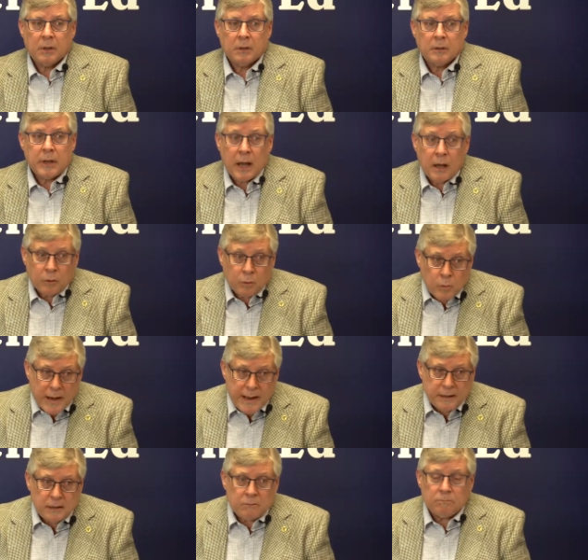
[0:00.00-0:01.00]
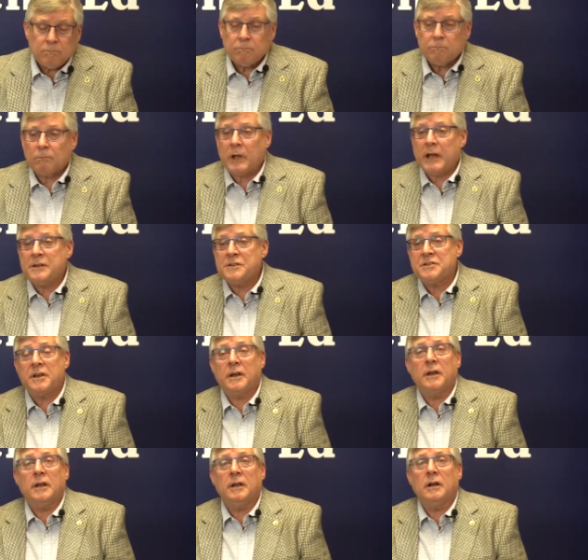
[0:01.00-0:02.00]
Now, granted, I'd
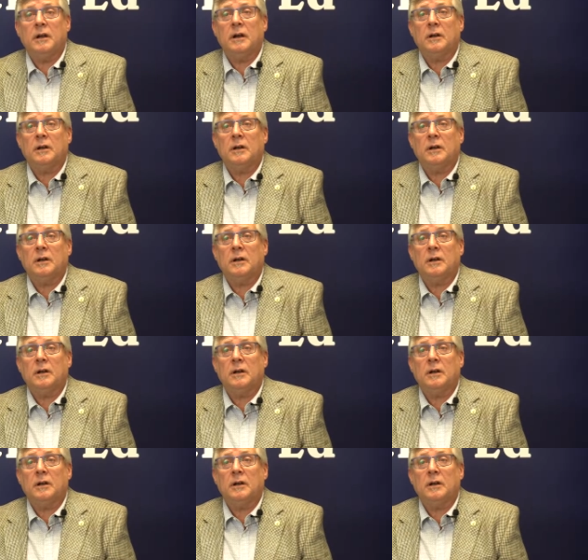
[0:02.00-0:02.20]
say